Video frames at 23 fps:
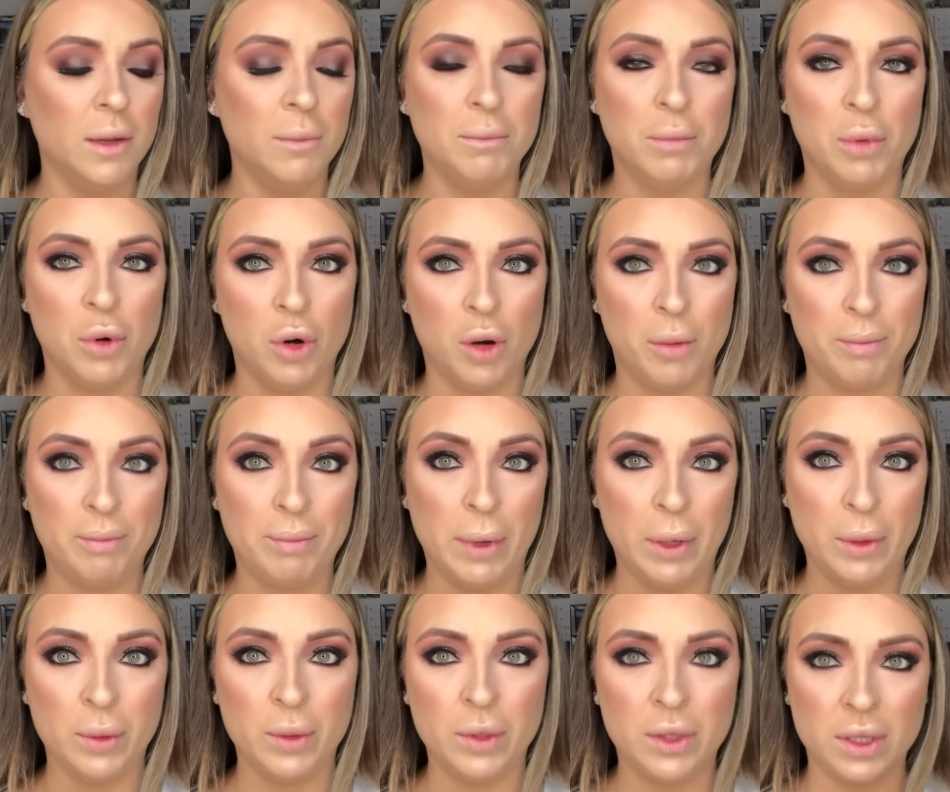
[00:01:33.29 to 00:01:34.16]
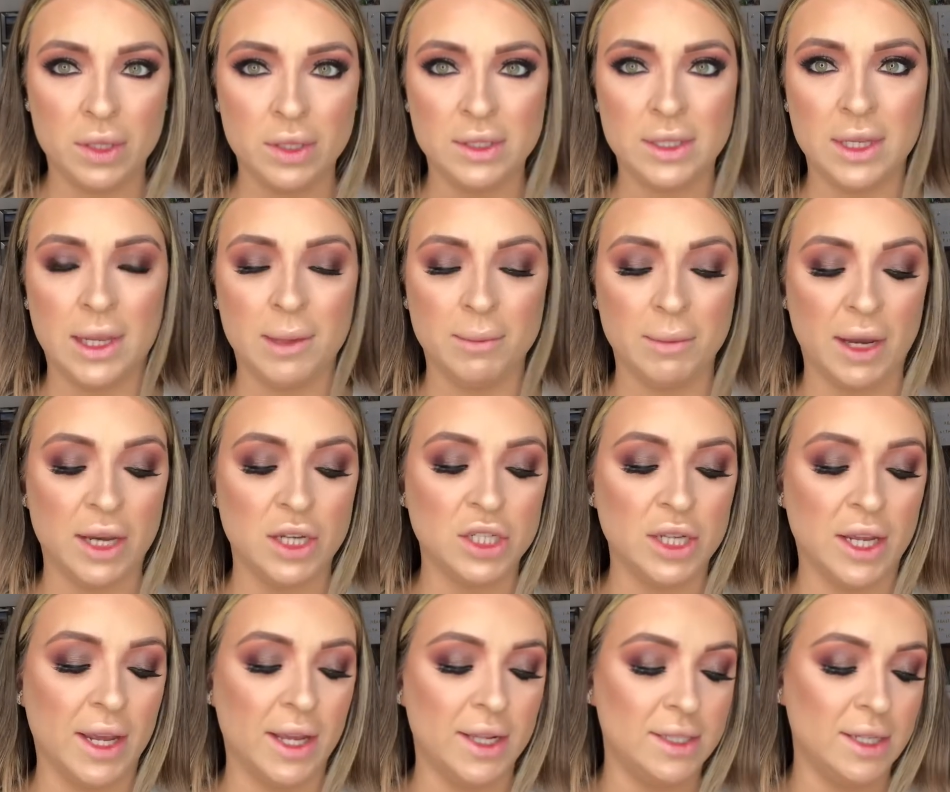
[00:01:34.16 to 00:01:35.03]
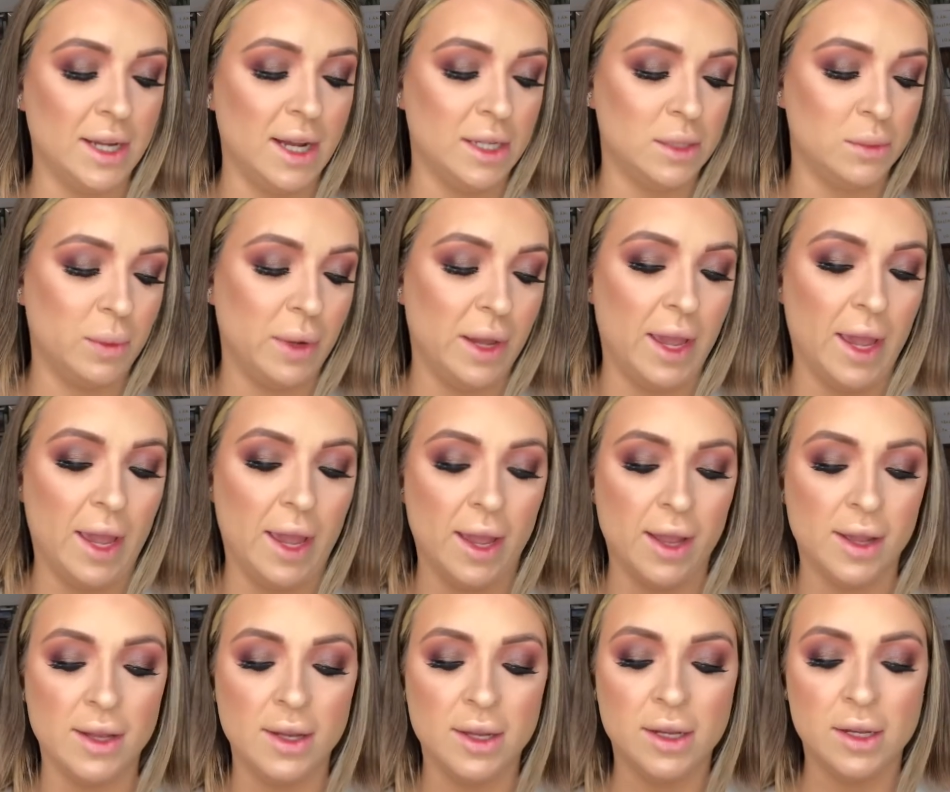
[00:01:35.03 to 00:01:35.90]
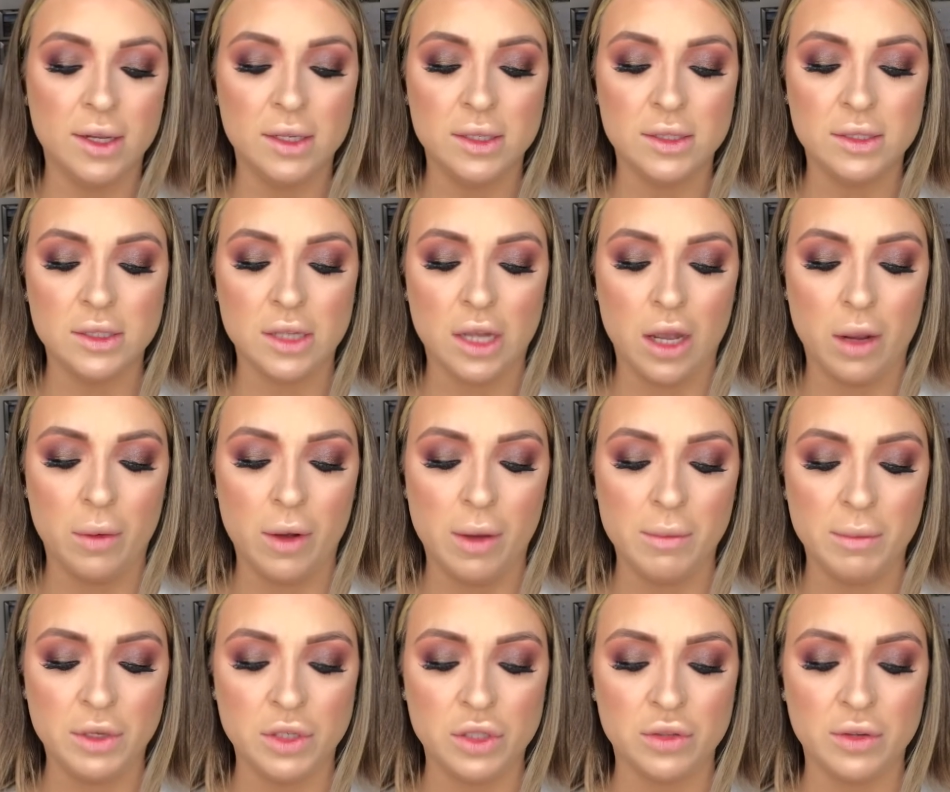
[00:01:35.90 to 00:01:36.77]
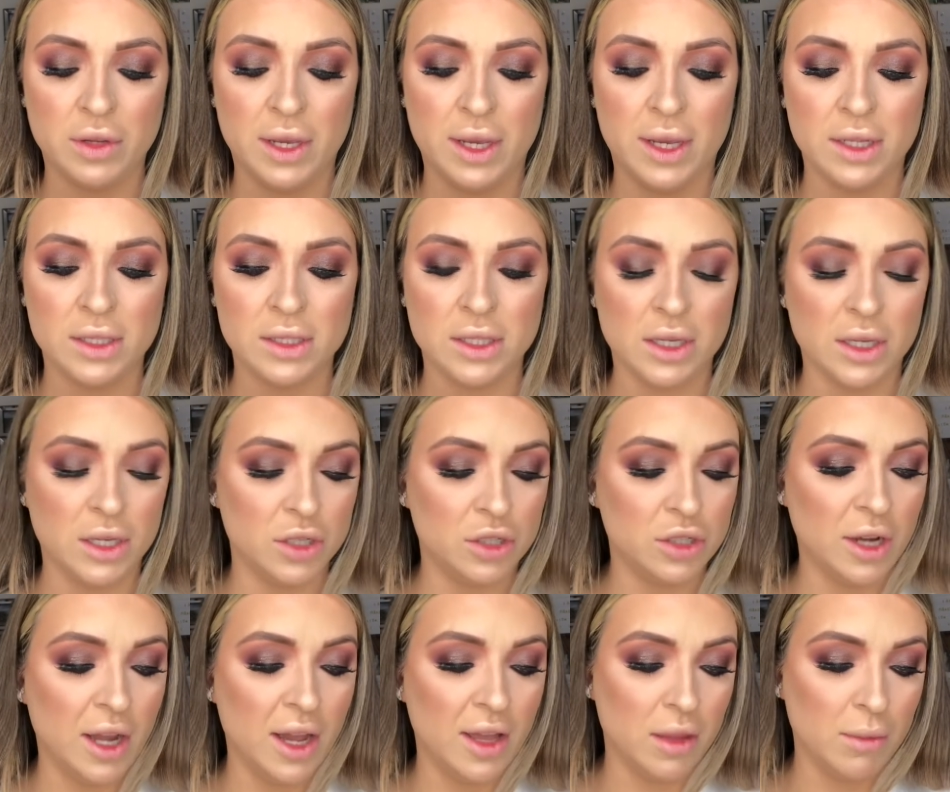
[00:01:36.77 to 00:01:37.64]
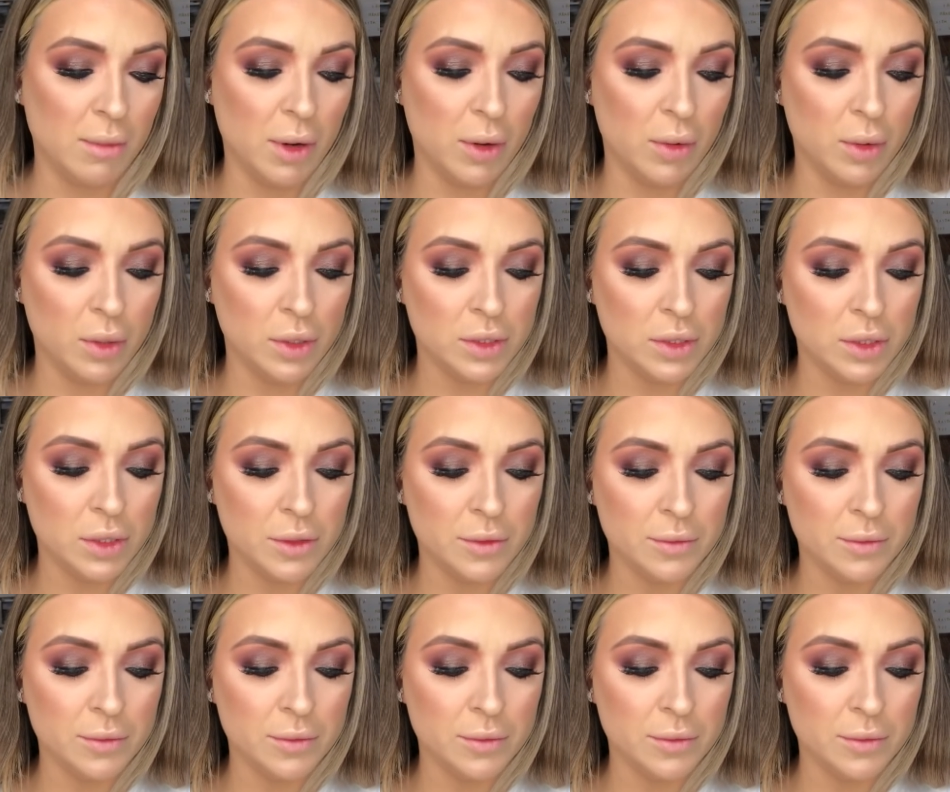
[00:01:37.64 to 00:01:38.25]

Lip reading: But both seem like shades I'd wear, so I'm intrigued to try them out.